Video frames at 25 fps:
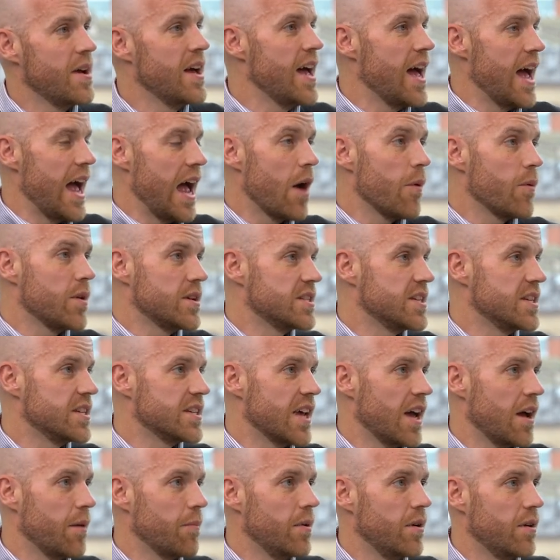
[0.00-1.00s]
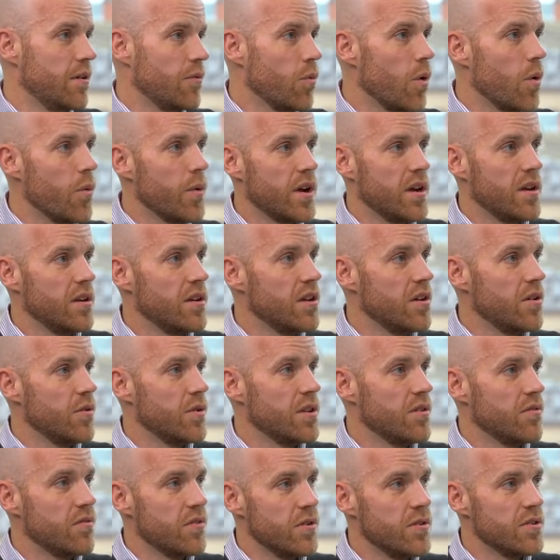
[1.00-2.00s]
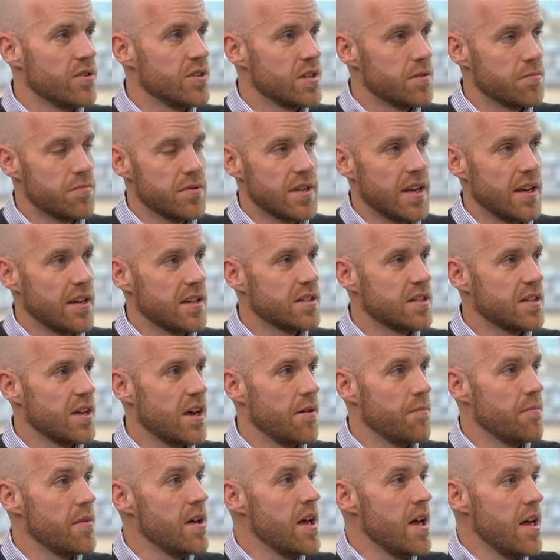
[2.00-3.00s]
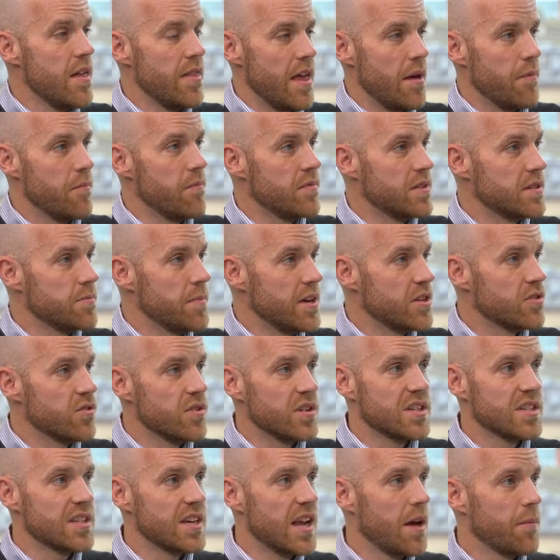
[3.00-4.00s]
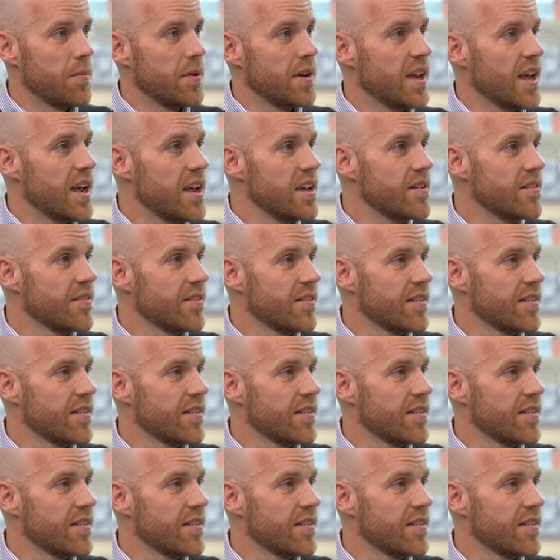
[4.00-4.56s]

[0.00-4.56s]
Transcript: How has this happened? What we can do in the future to protect them to make sure it doesn't happen again?